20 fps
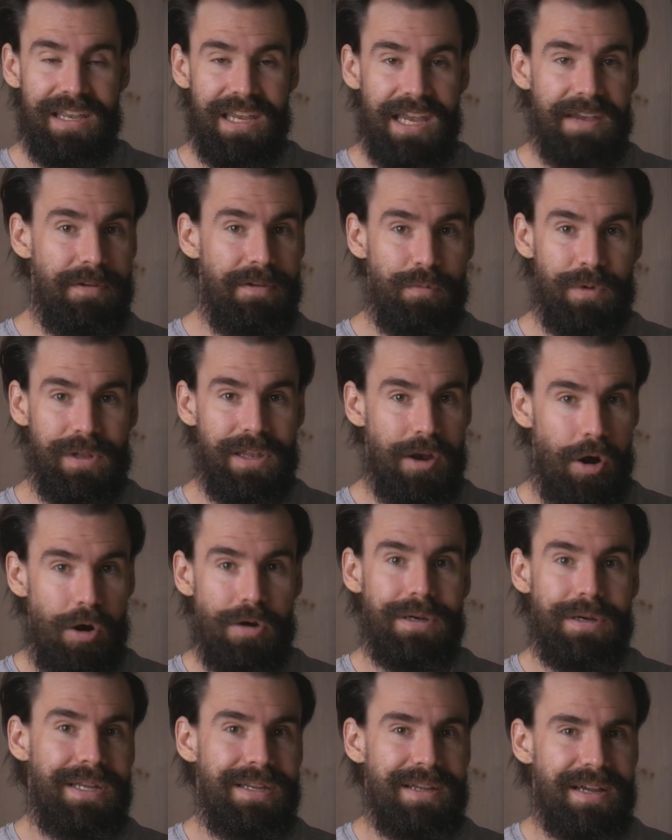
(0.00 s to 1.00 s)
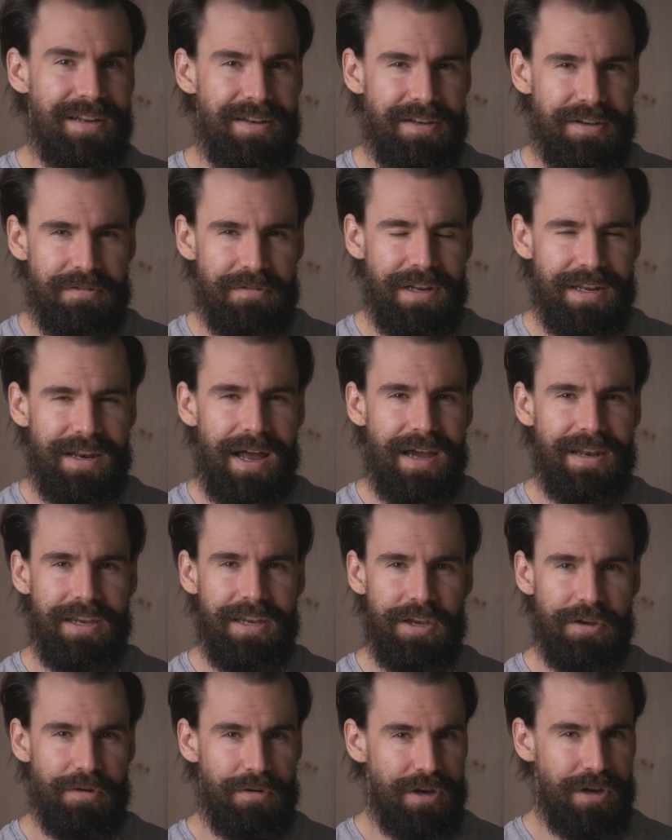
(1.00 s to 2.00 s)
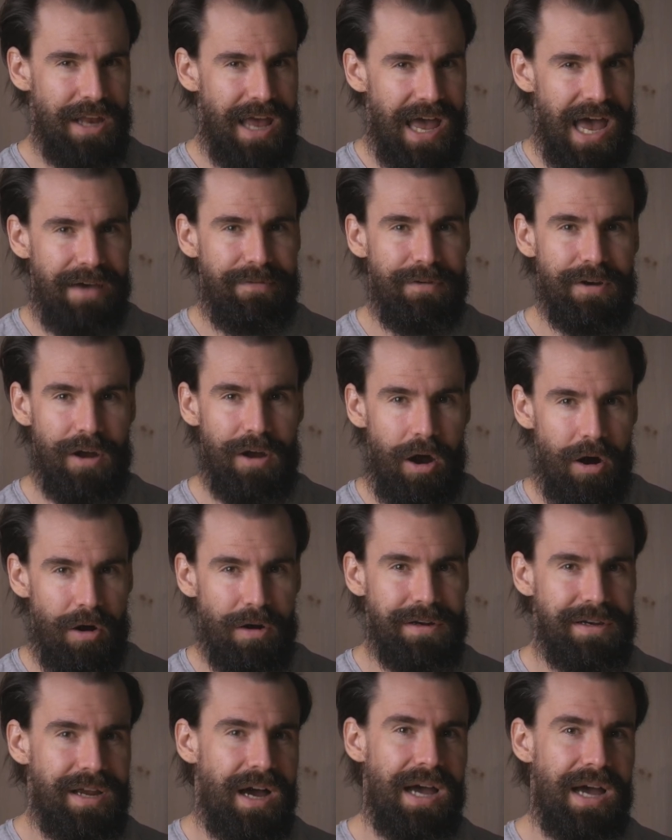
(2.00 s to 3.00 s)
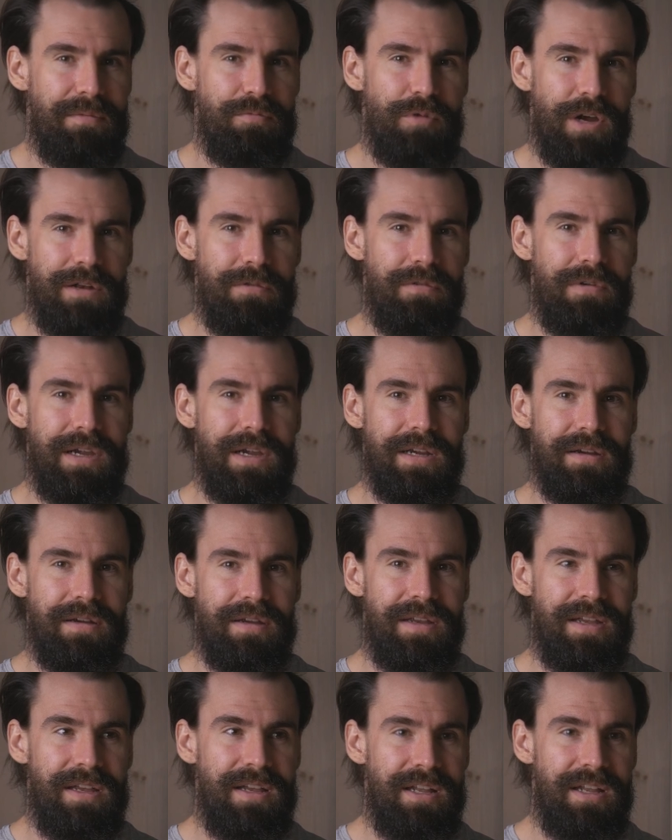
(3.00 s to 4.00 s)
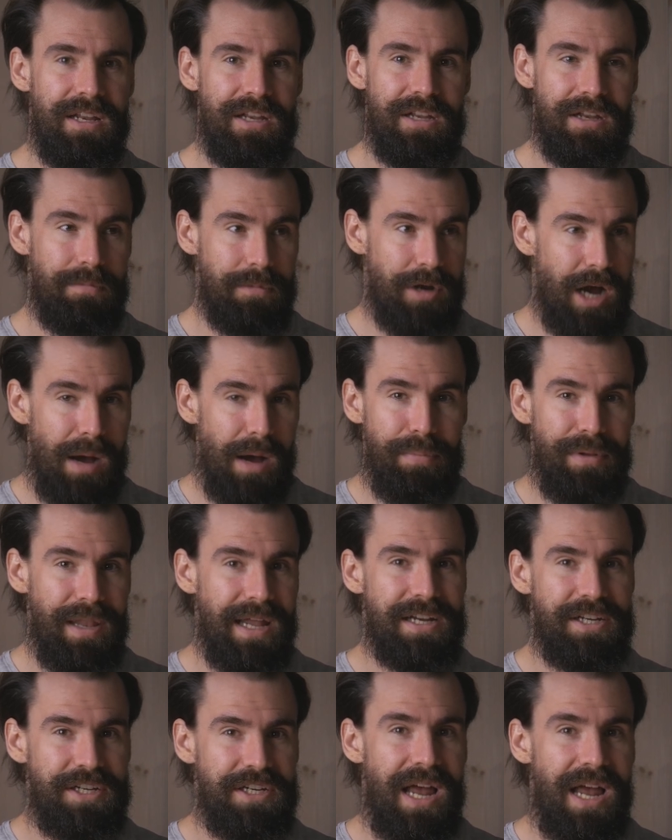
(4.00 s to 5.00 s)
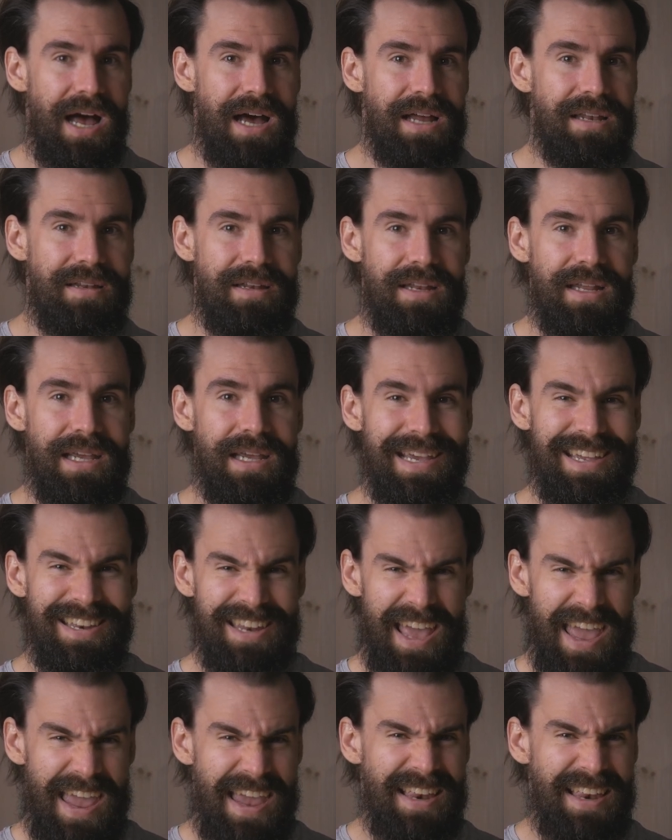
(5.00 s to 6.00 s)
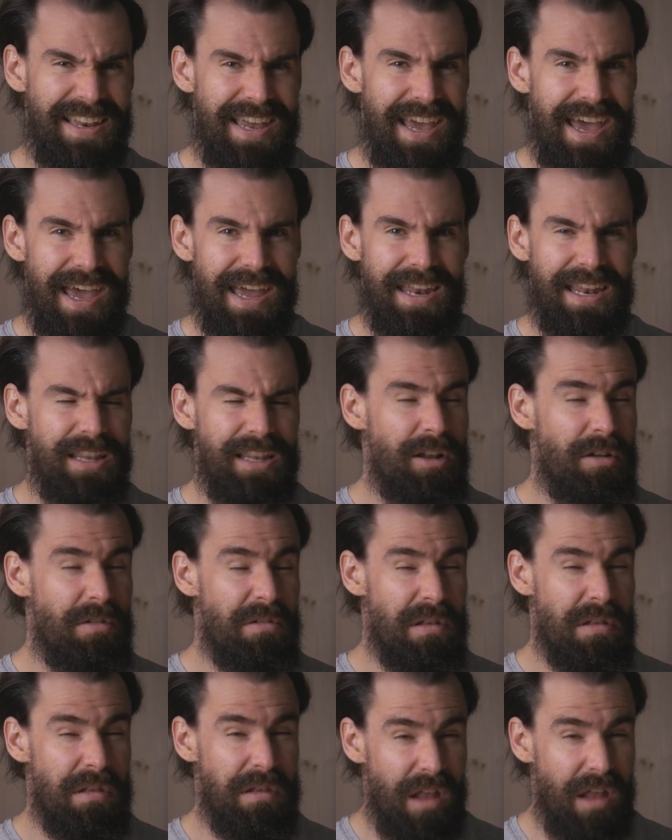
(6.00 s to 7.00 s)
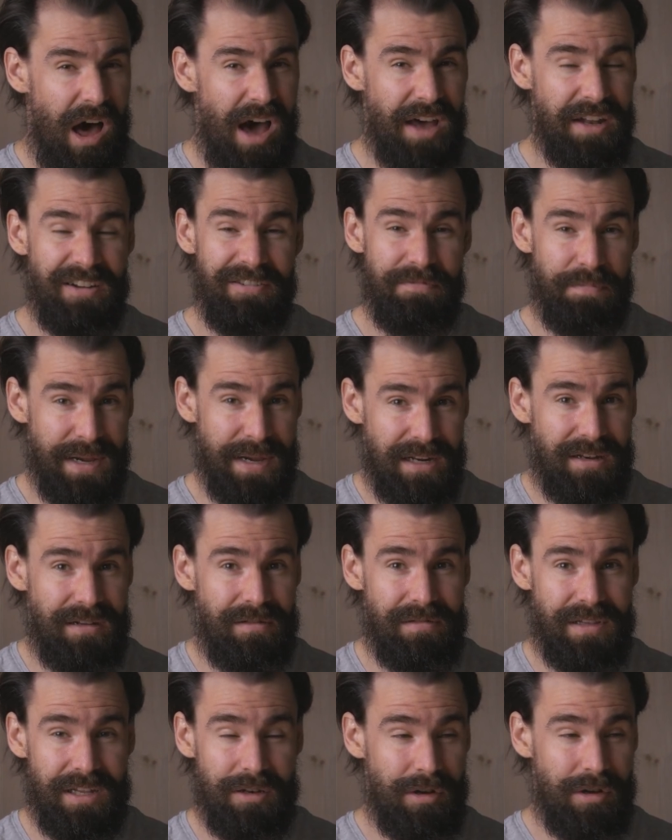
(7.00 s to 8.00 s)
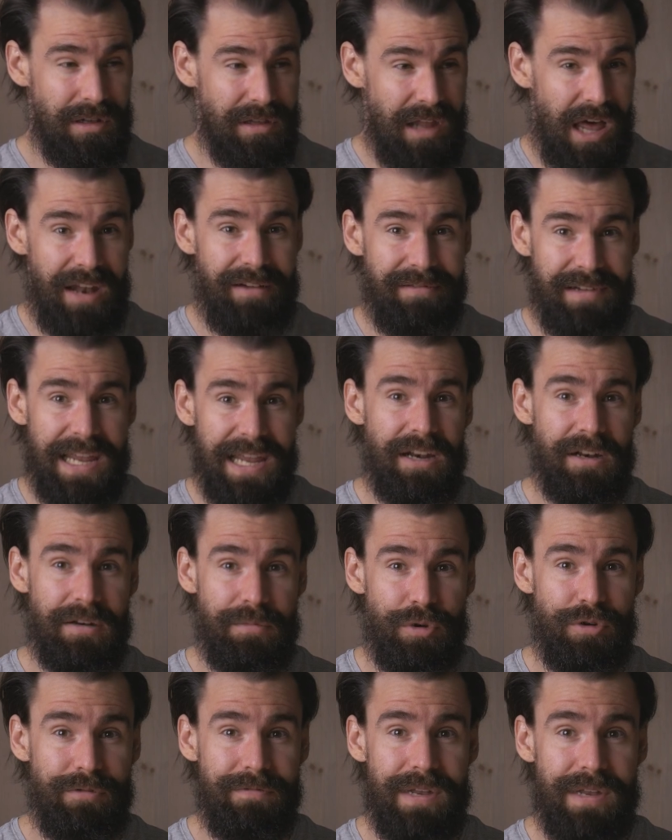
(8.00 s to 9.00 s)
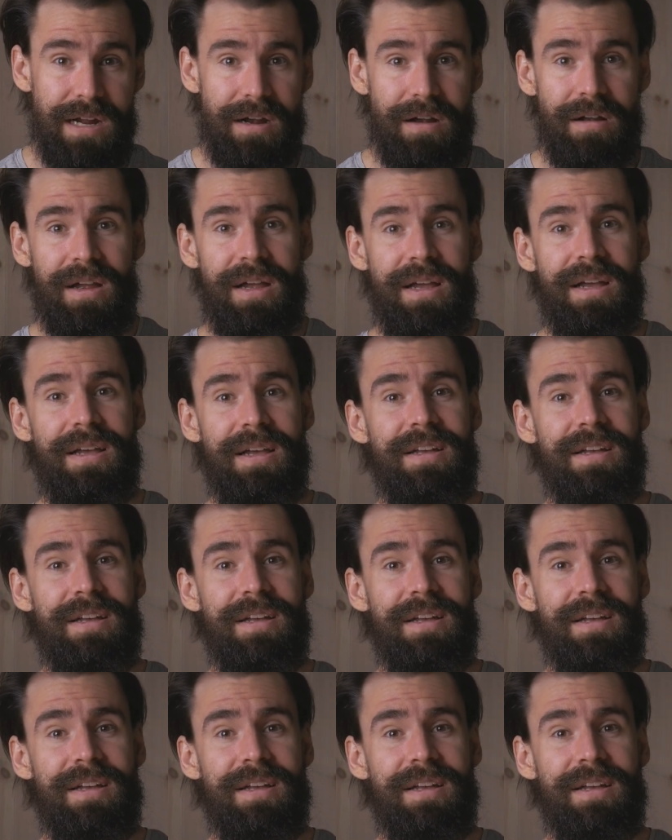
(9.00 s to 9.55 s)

Even with an RTX 3090, you're going to have a hard time rendering some complex shots in 8K. That's a lot of pixels. There's a lot of data to move there.